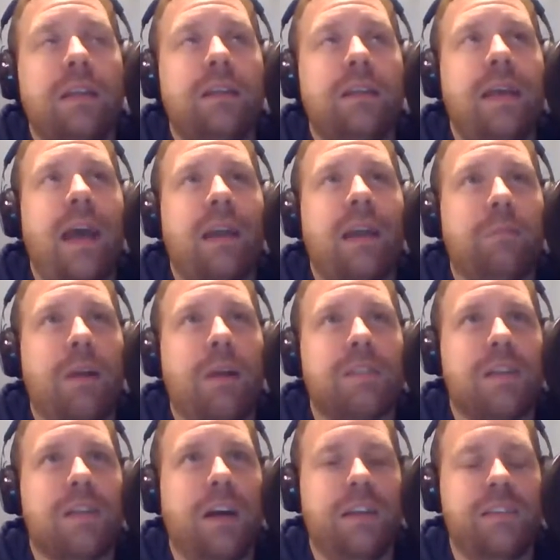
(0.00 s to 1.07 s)
Dak
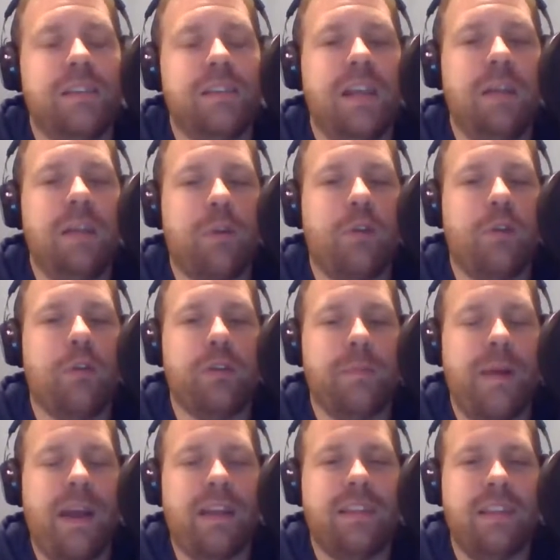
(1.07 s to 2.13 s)
Prescott is the type of
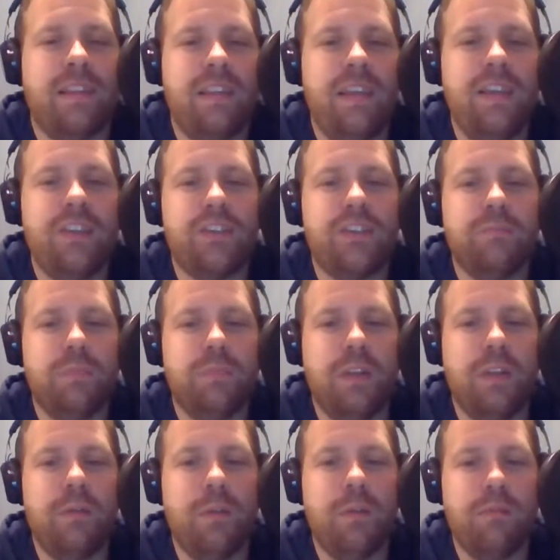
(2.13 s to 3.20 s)
quarterback that he should
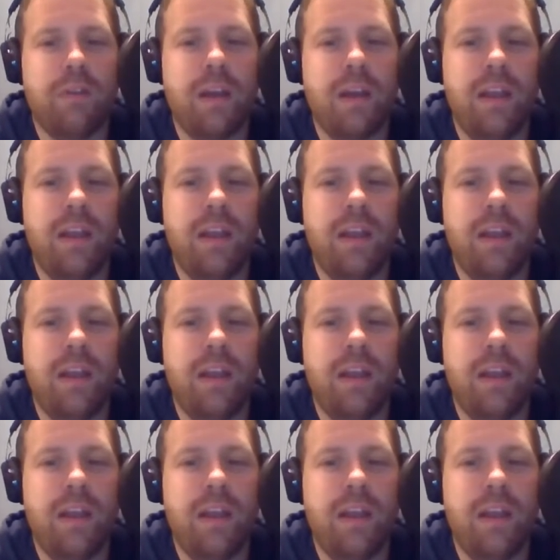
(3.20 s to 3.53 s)
play with, right?